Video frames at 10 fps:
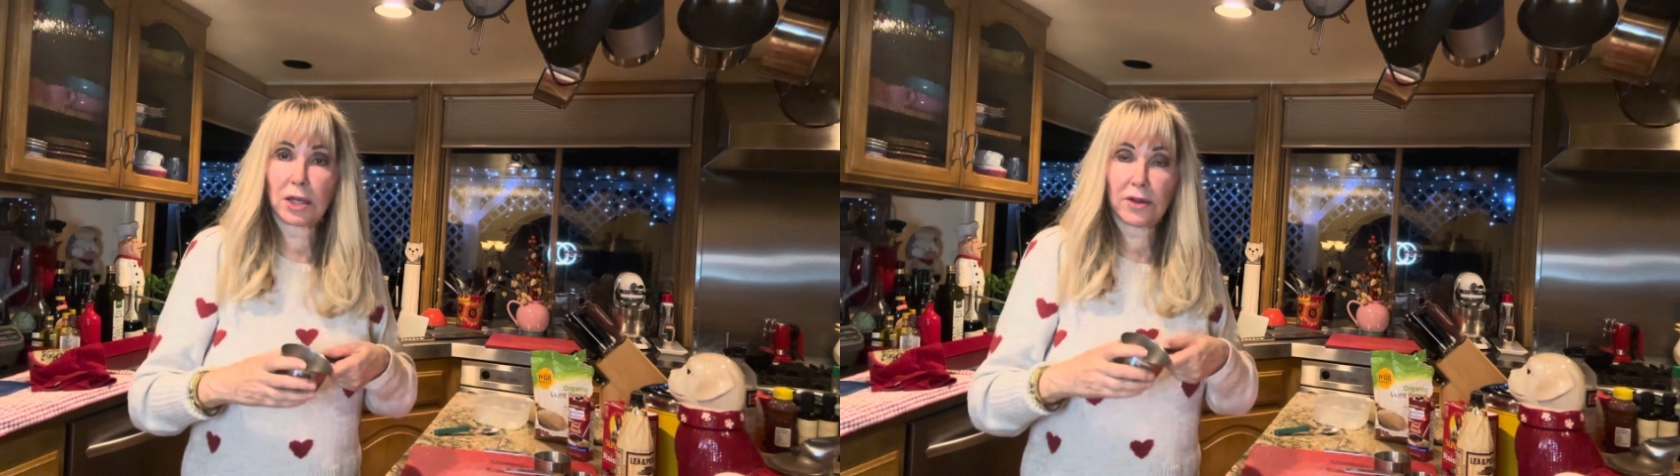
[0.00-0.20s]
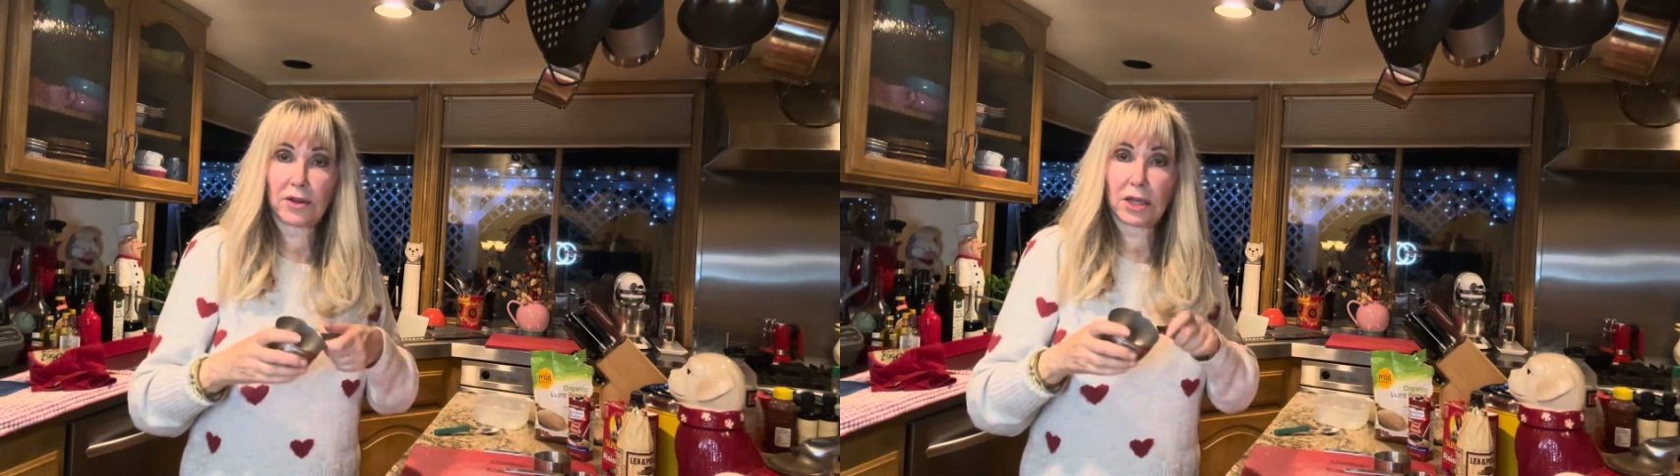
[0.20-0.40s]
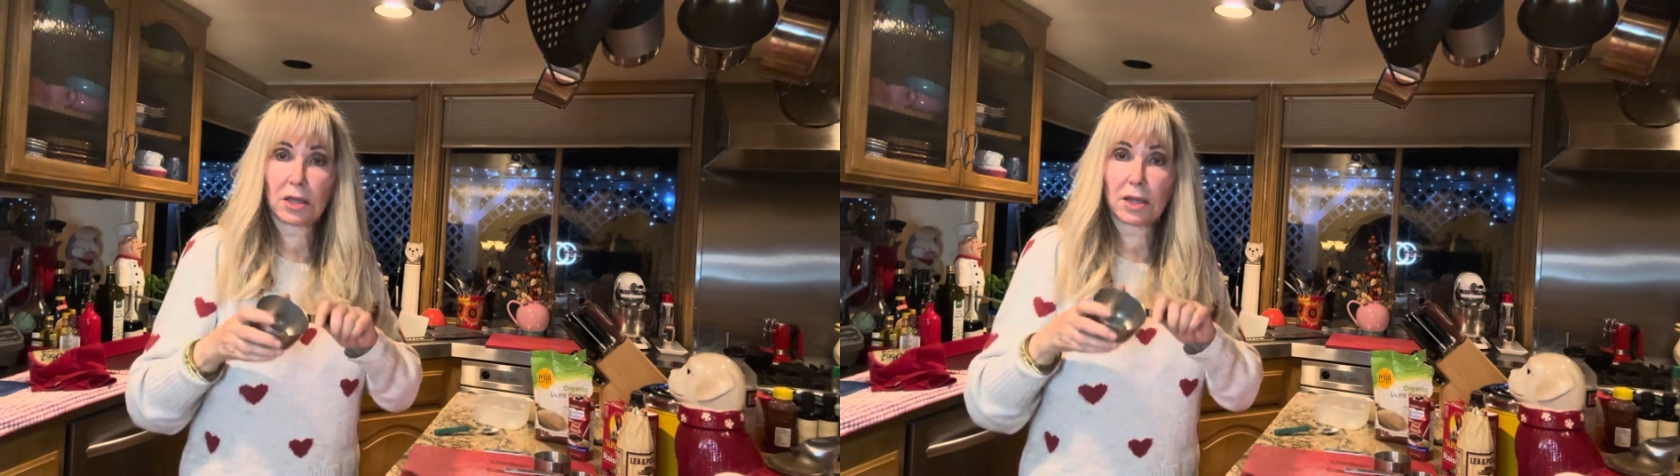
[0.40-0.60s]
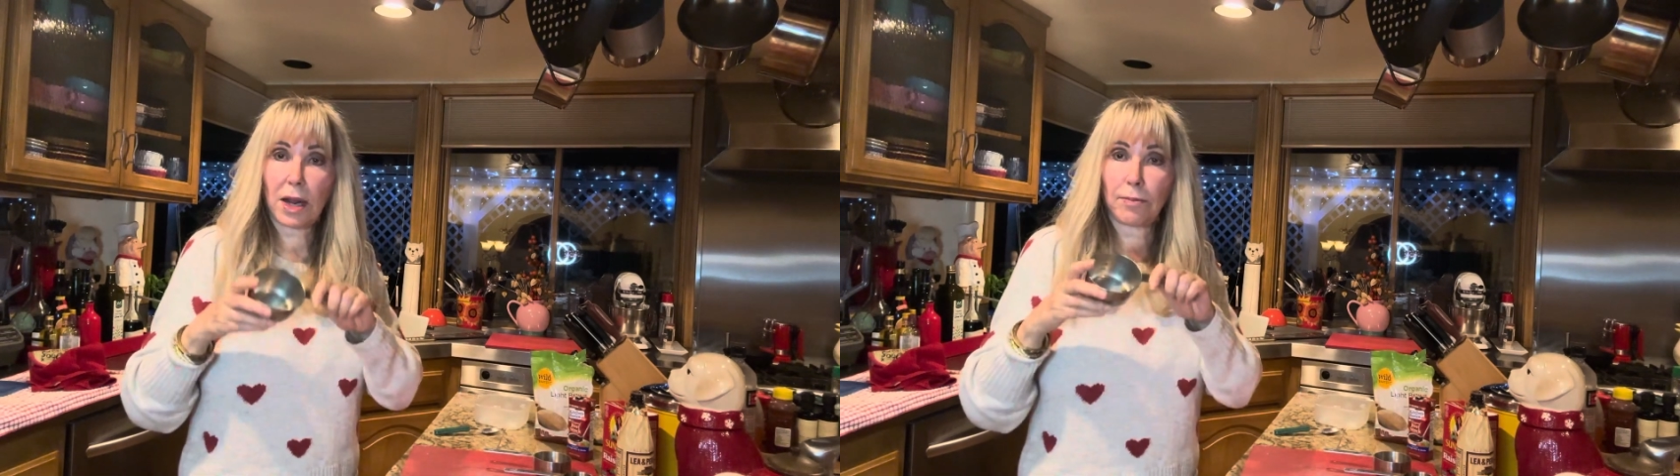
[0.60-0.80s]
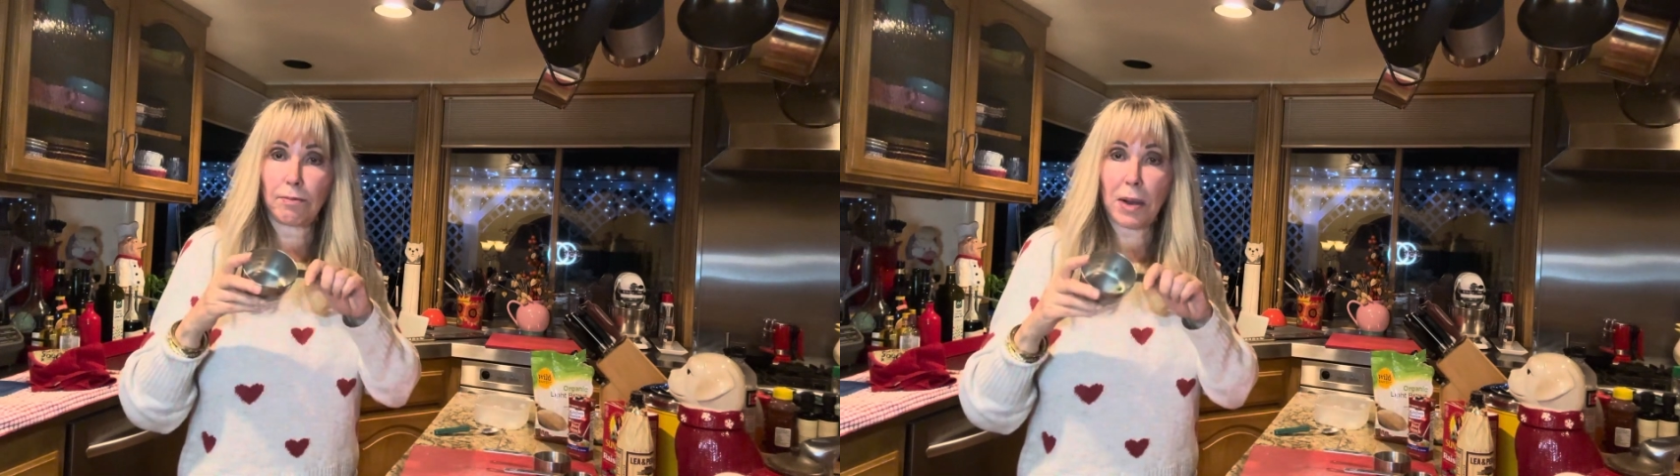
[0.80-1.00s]
thing
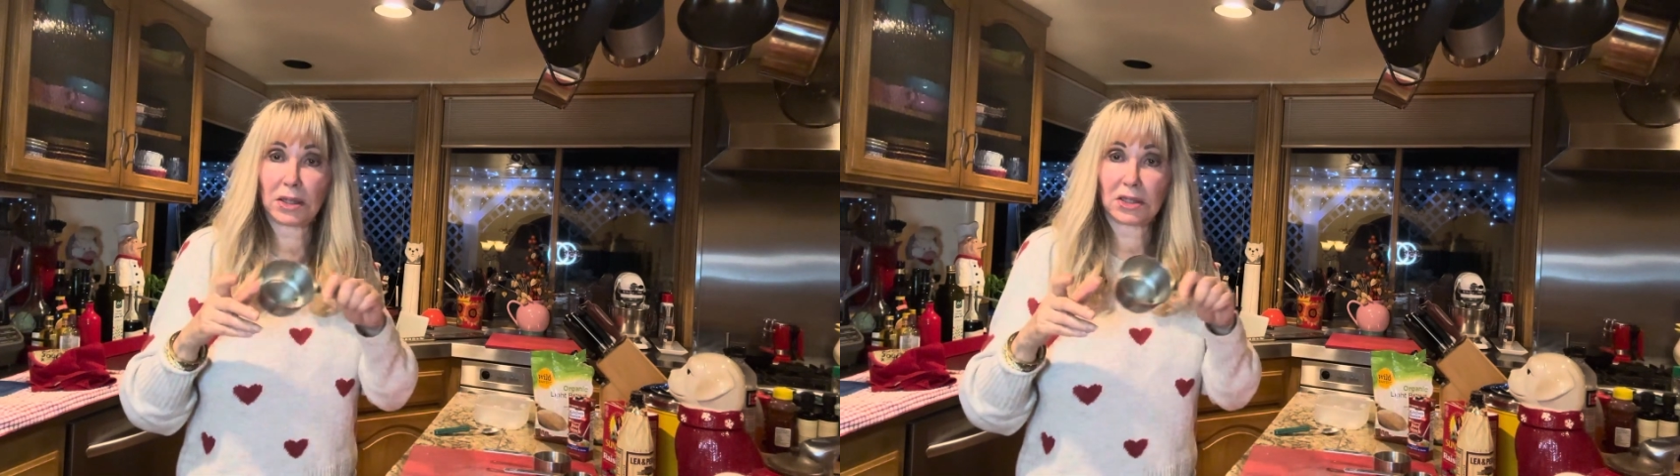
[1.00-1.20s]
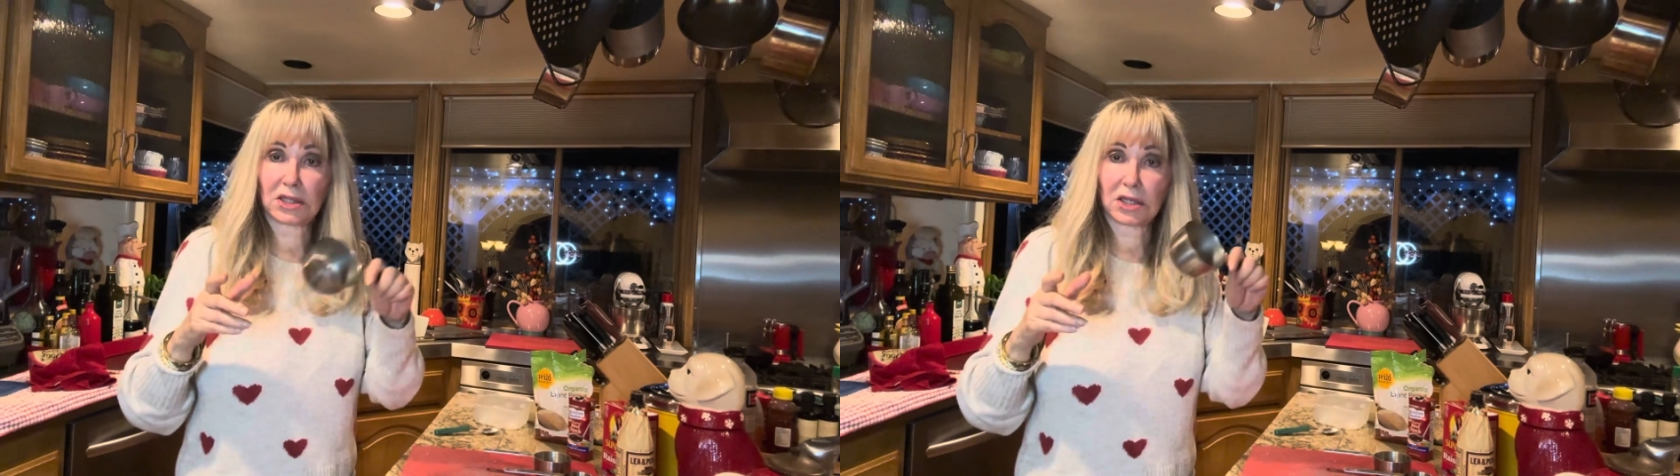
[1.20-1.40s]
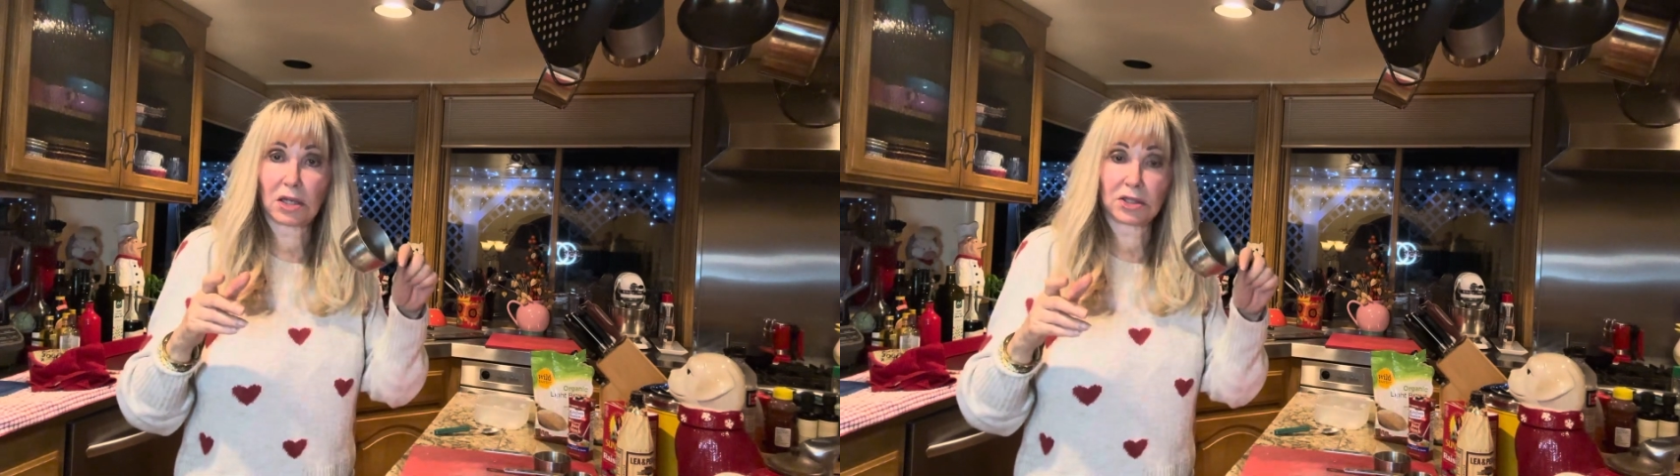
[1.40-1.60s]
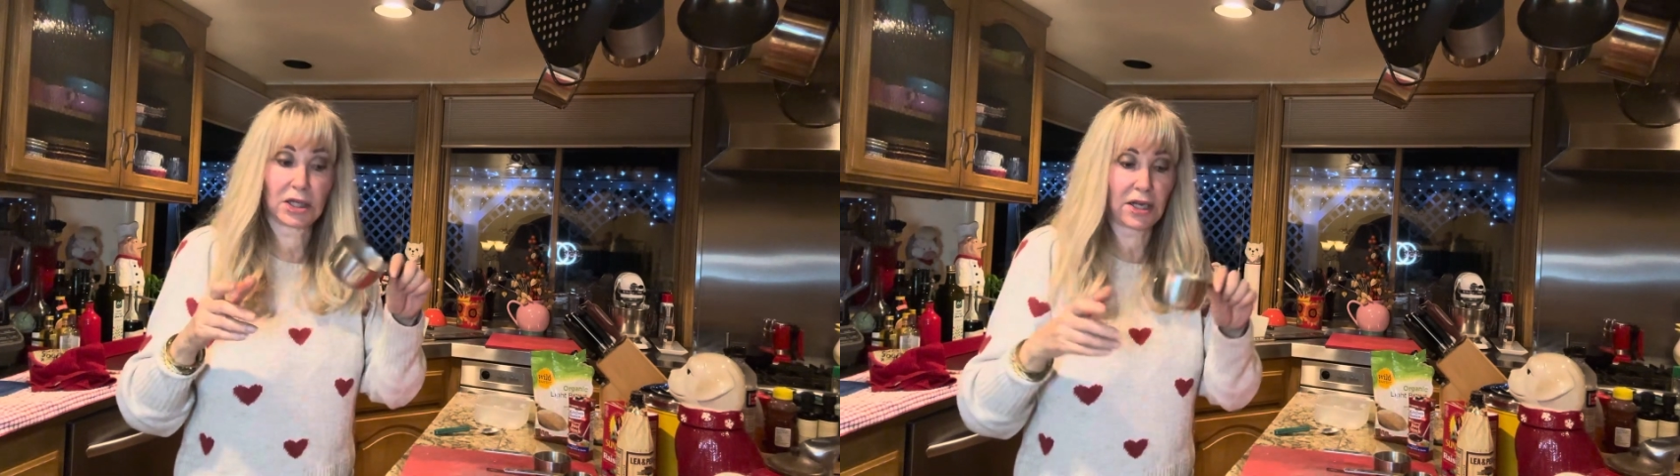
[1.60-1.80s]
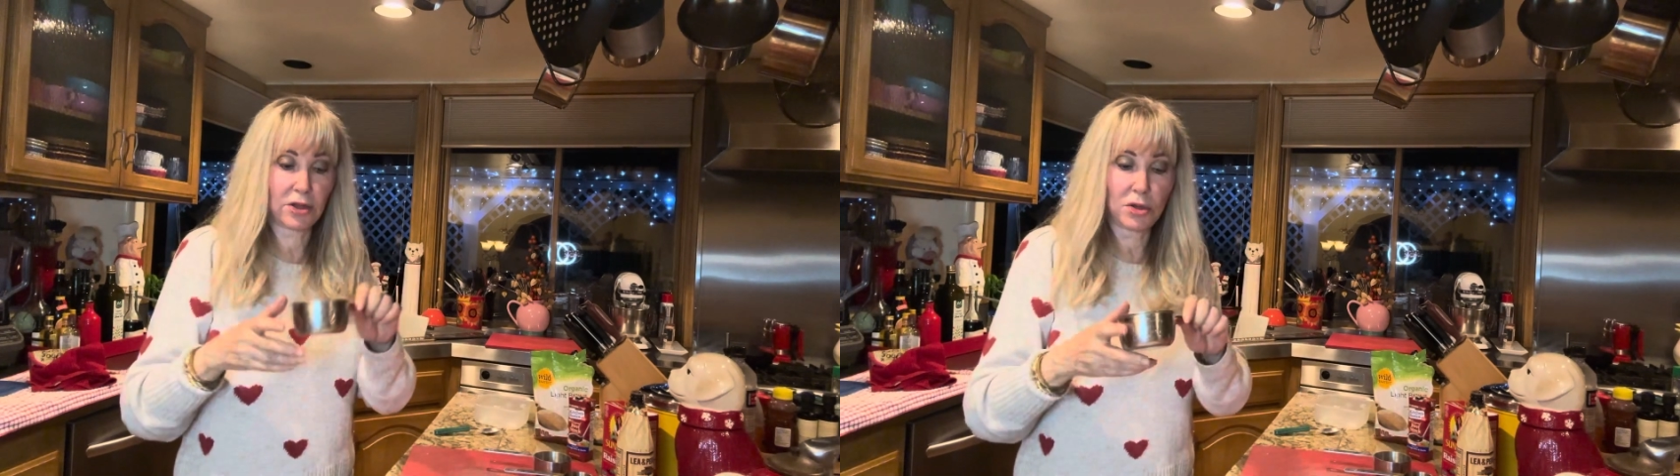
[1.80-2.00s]
that binds it all
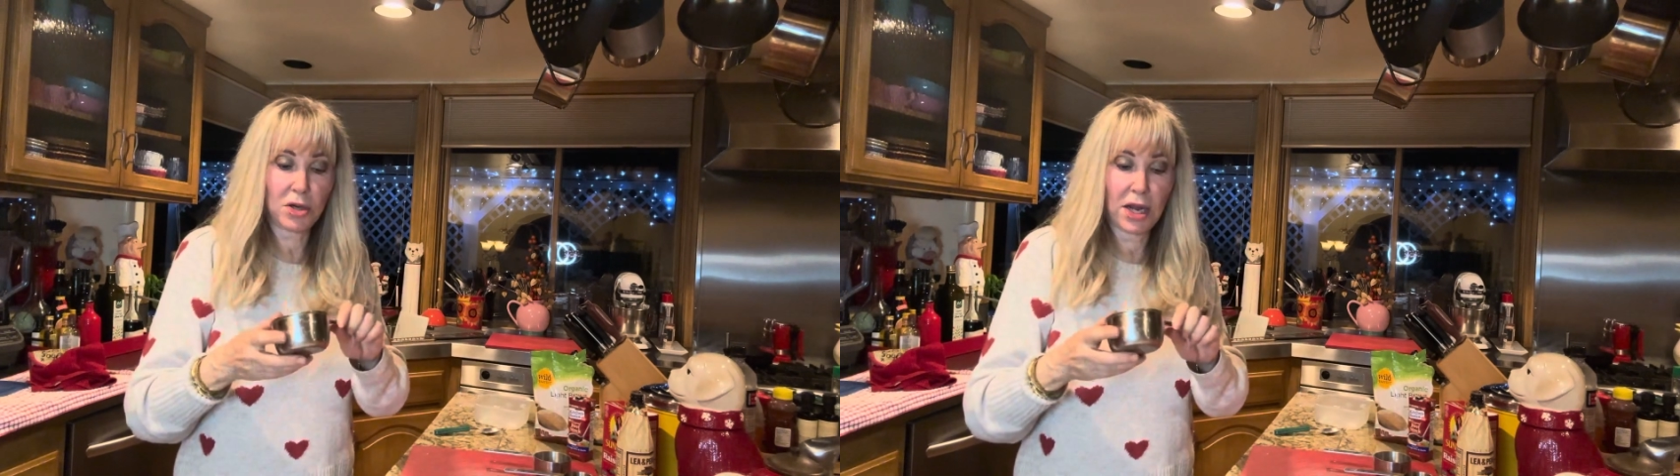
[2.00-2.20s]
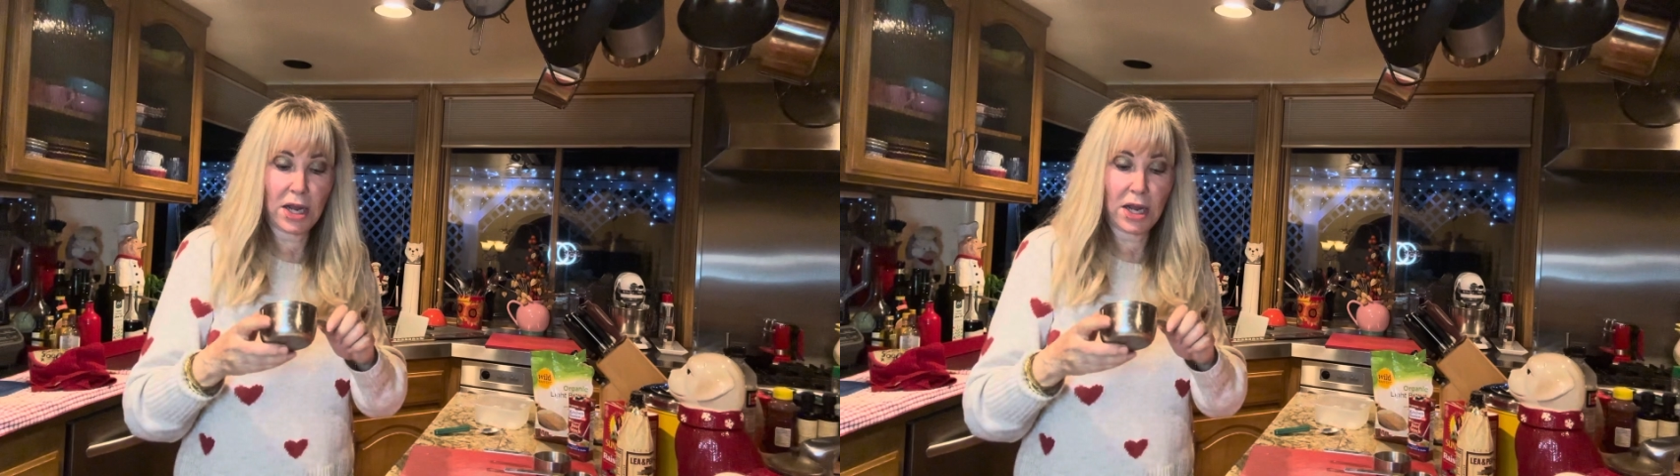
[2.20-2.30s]
together